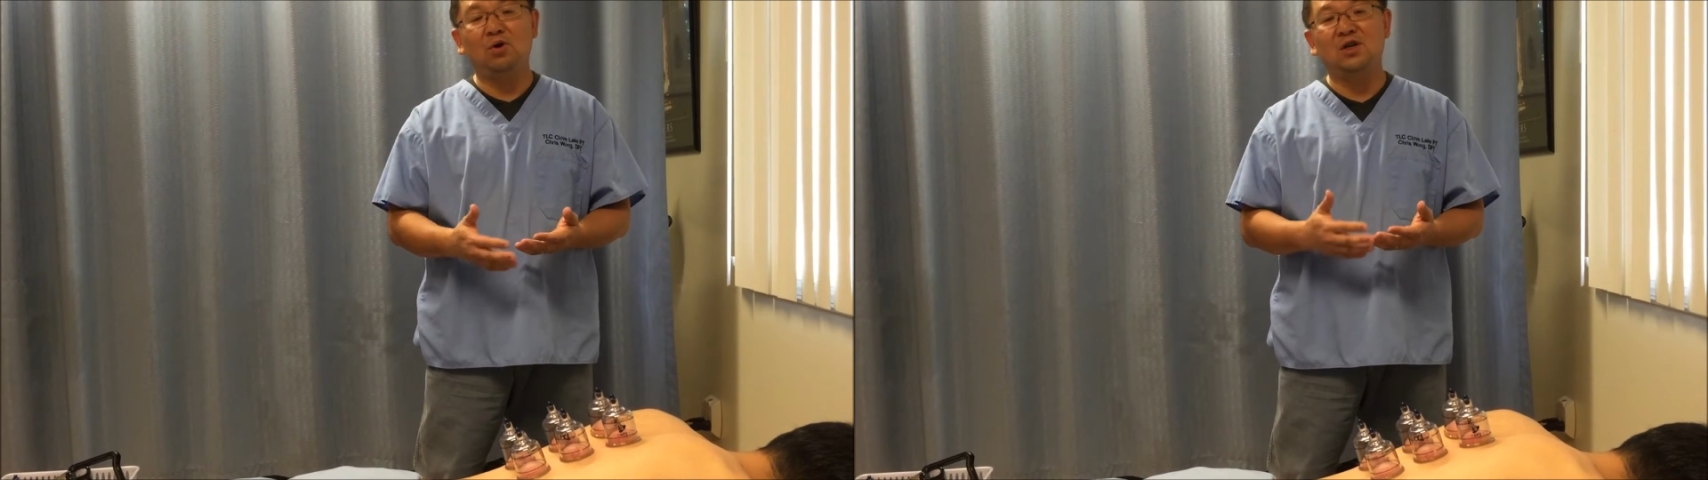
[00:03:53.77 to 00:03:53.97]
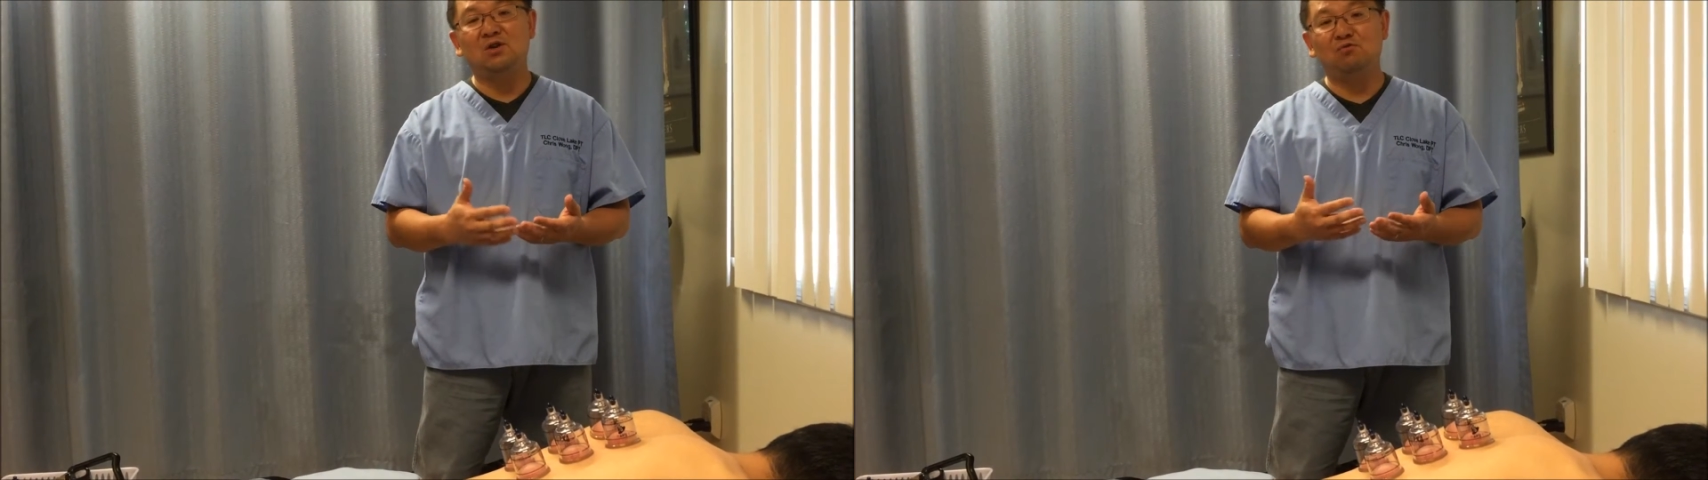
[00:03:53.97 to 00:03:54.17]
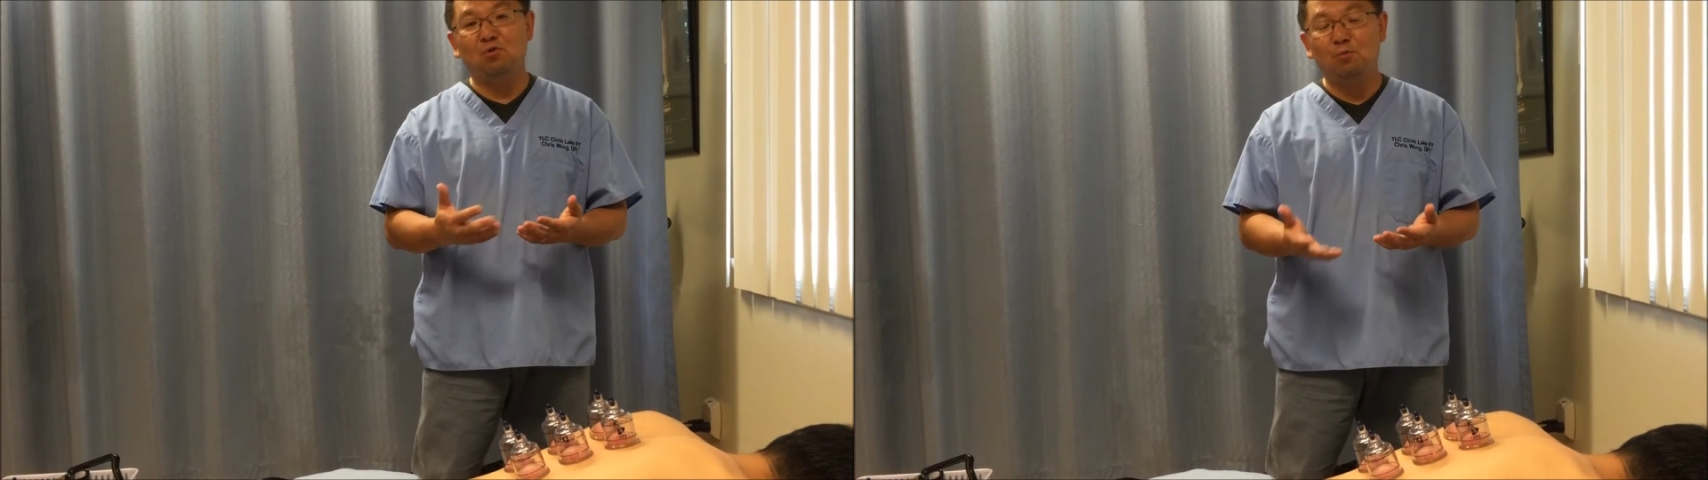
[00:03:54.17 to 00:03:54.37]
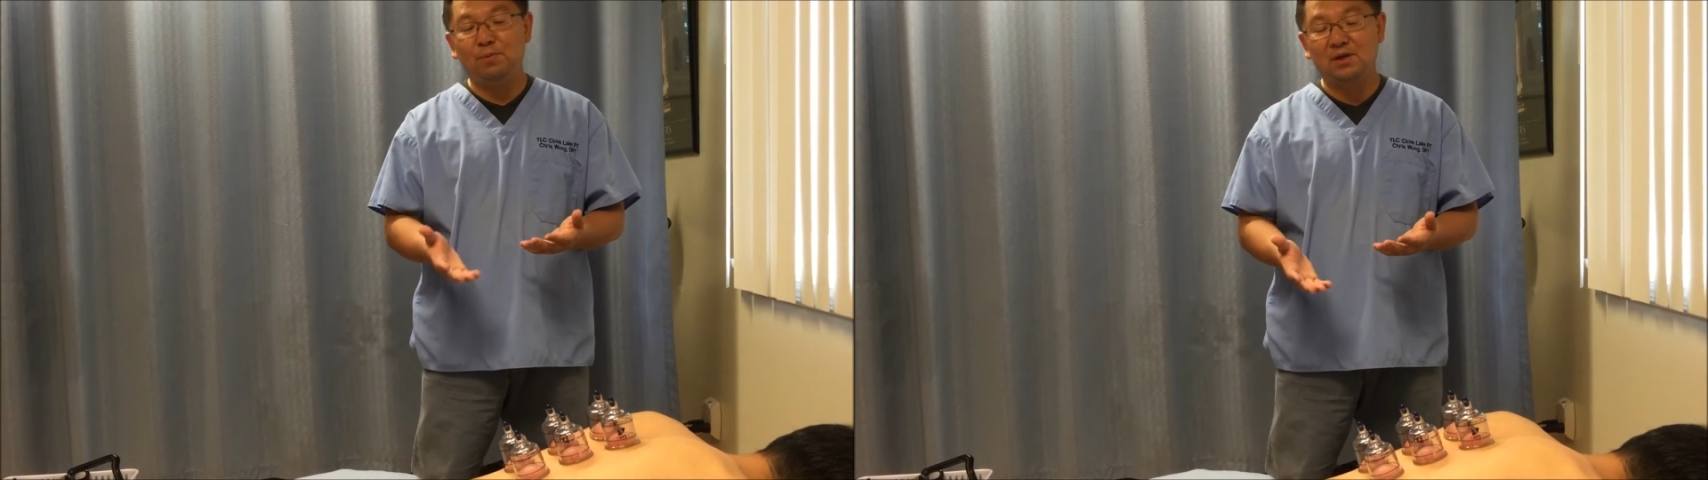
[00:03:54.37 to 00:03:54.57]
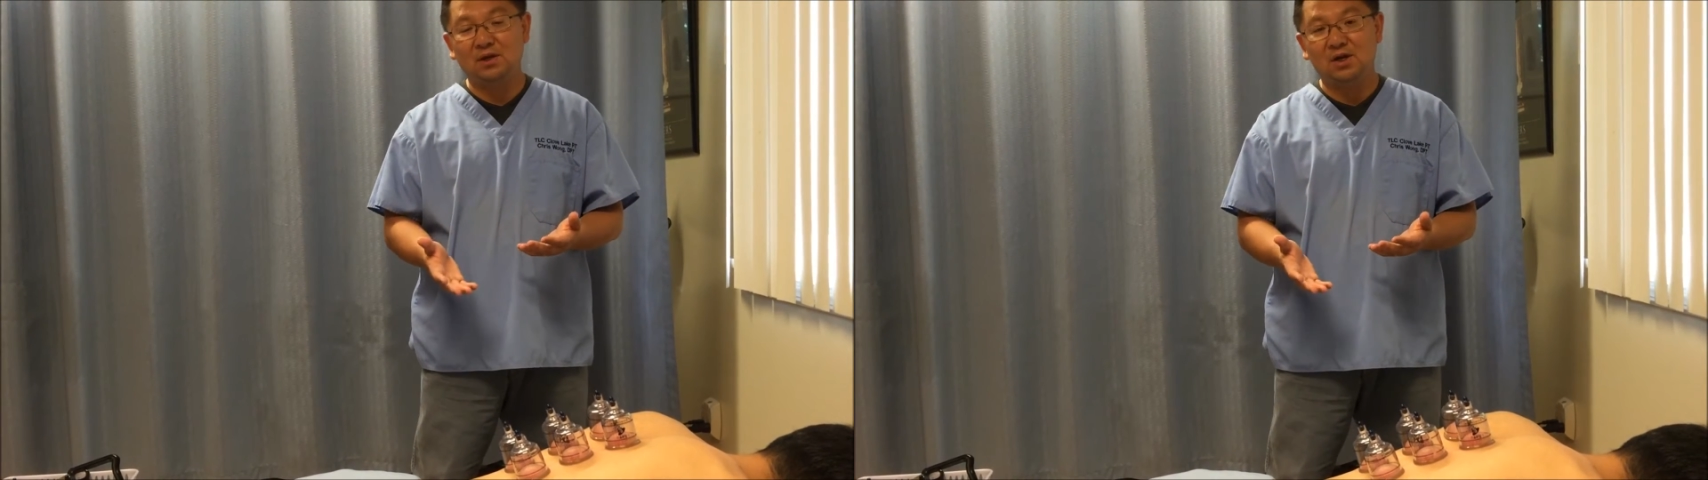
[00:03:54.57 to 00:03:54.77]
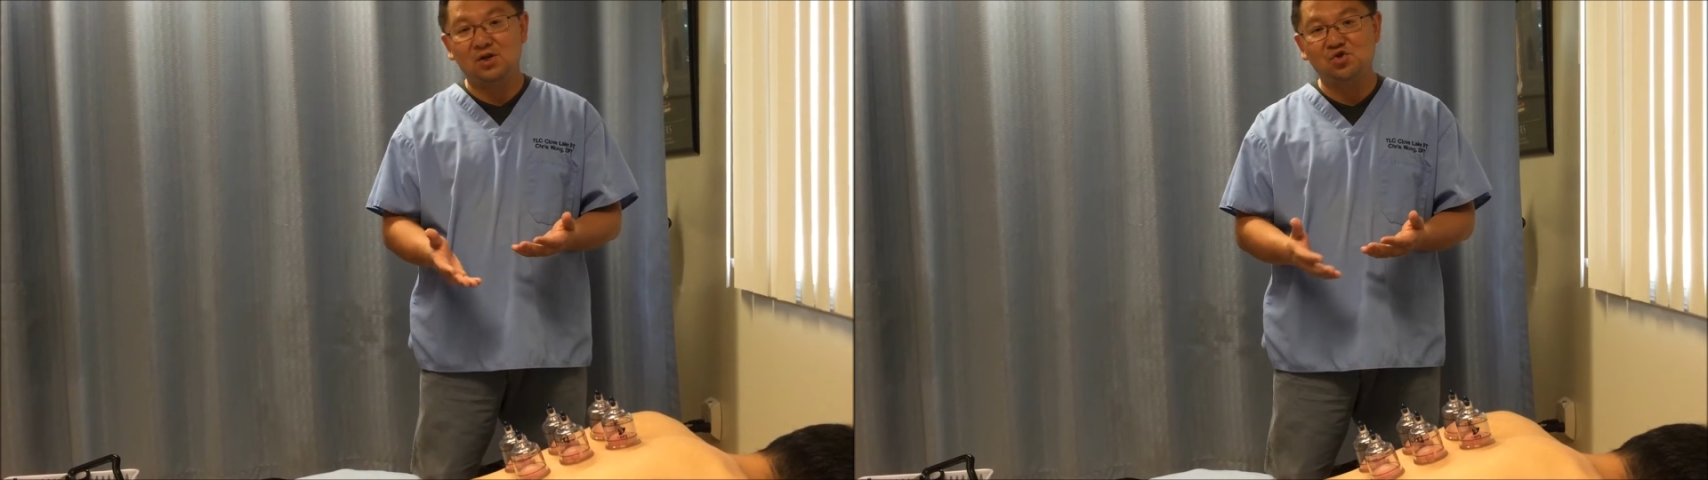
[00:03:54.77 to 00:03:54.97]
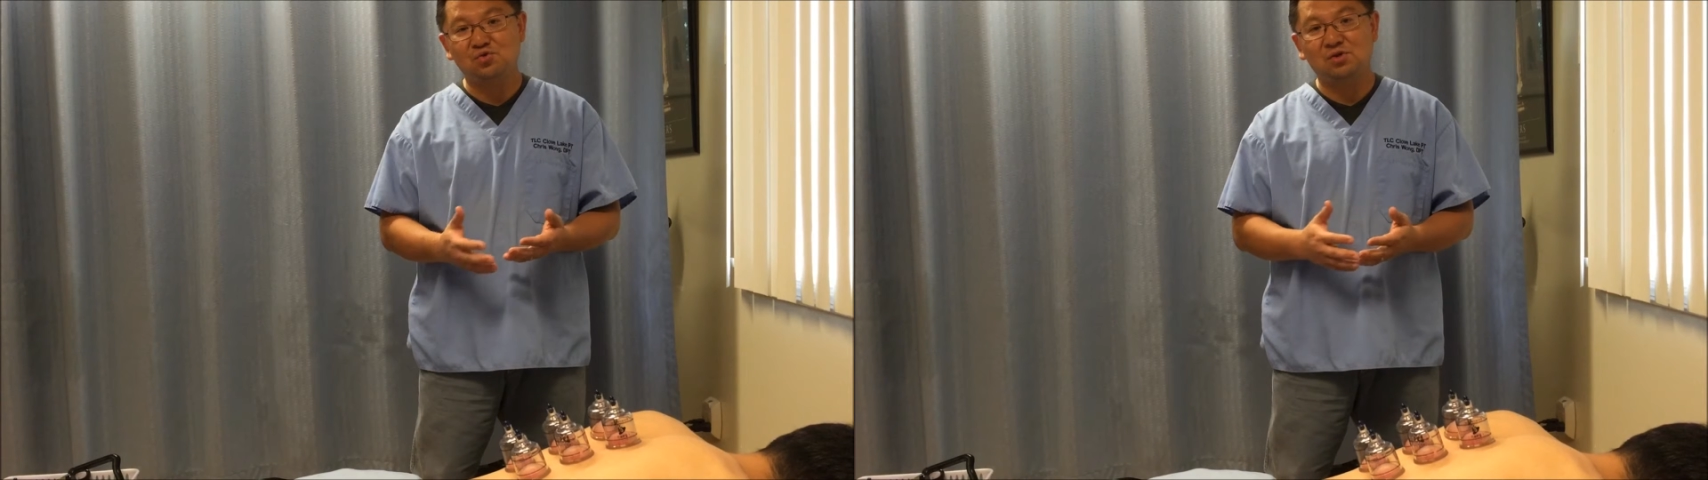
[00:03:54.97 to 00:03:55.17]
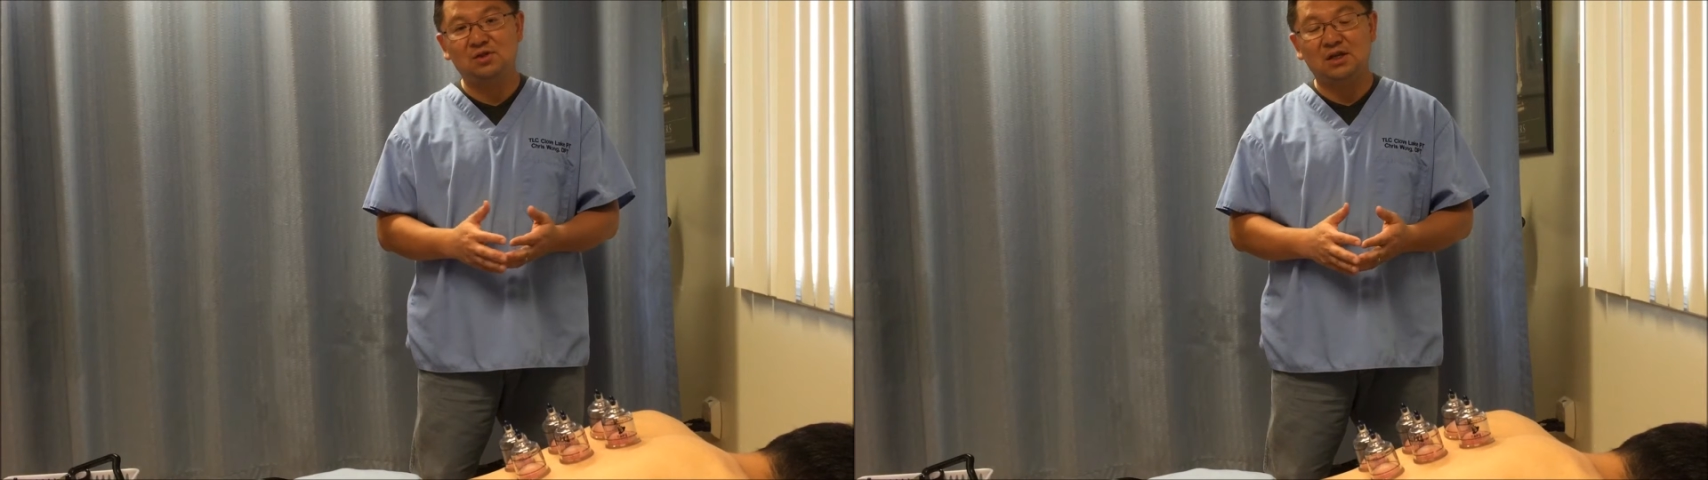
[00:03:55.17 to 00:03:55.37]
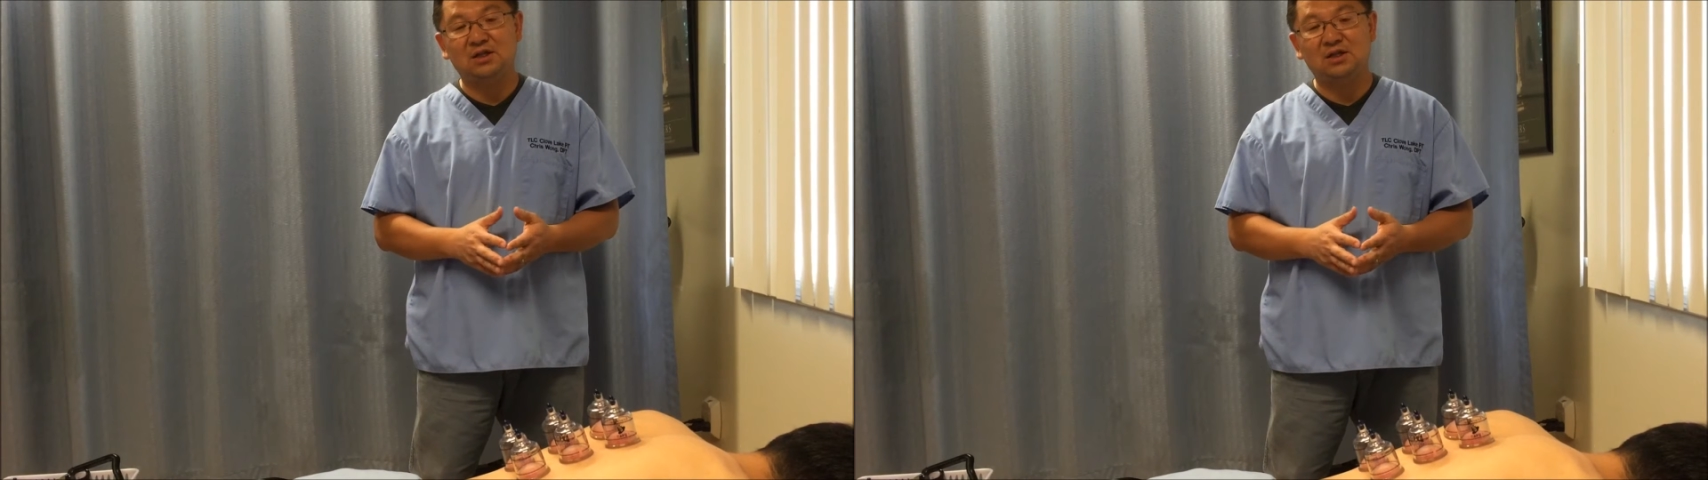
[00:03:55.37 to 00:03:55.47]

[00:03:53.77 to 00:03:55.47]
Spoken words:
or in European countries,